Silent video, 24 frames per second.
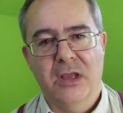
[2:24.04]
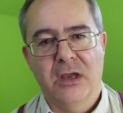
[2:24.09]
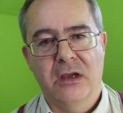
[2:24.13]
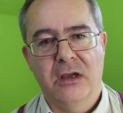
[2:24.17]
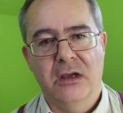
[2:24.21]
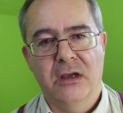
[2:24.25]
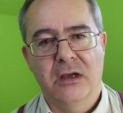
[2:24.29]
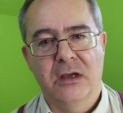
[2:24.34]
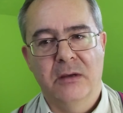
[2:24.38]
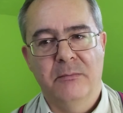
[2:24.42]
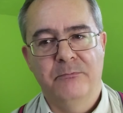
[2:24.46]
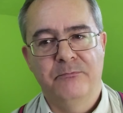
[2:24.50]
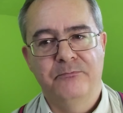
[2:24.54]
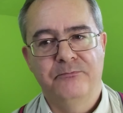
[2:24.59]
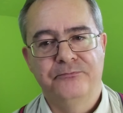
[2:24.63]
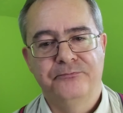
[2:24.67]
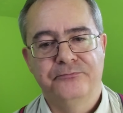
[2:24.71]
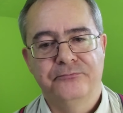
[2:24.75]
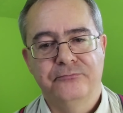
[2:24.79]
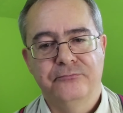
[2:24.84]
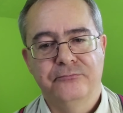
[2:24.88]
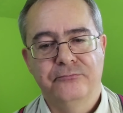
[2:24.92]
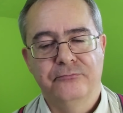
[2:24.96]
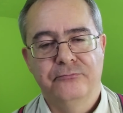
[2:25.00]

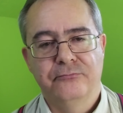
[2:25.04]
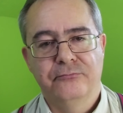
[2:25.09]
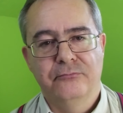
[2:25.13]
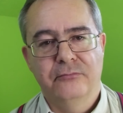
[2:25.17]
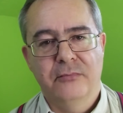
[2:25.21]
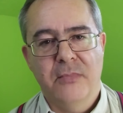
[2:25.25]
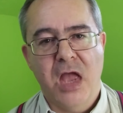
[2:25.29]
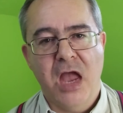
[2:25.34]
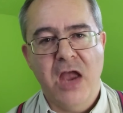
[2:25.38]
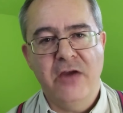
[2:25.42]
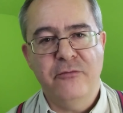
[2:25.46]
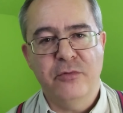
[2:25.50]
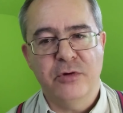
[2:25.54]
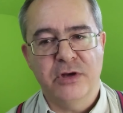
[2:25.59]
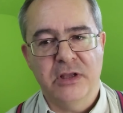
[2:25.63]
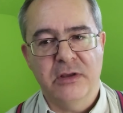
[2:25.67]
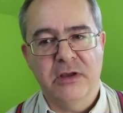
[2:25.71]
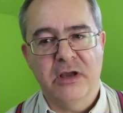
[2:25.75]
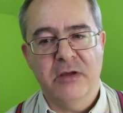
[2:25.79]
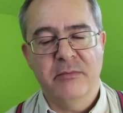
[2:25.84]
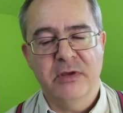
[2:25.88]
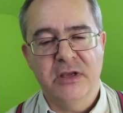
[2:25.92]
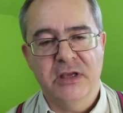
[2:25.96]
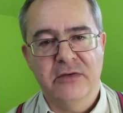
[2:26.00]
everybody
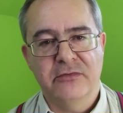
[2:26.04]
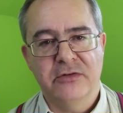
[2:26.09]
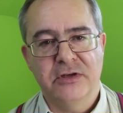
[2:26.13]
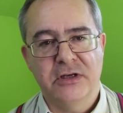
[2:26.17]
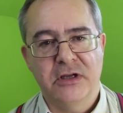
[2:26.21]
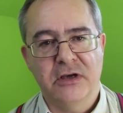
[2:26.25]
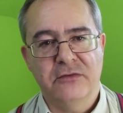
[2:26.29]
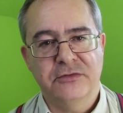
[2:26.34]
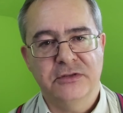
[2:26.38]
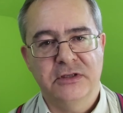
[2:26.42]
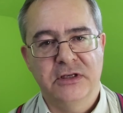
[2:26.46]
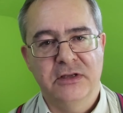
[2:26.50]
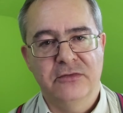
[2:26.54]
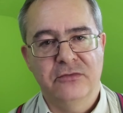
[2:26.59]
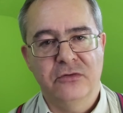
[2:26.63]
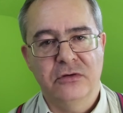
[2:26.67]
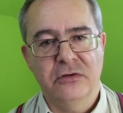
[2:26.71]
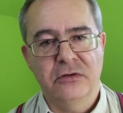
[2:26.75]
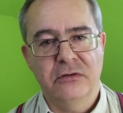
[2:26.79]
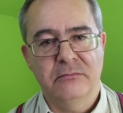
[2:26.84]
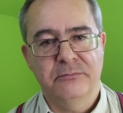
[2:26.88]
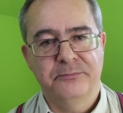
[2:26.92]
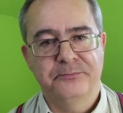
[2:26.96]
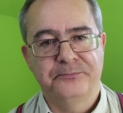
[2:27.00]
can be given enough to live
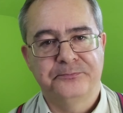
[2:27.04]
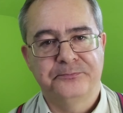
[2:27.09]
on.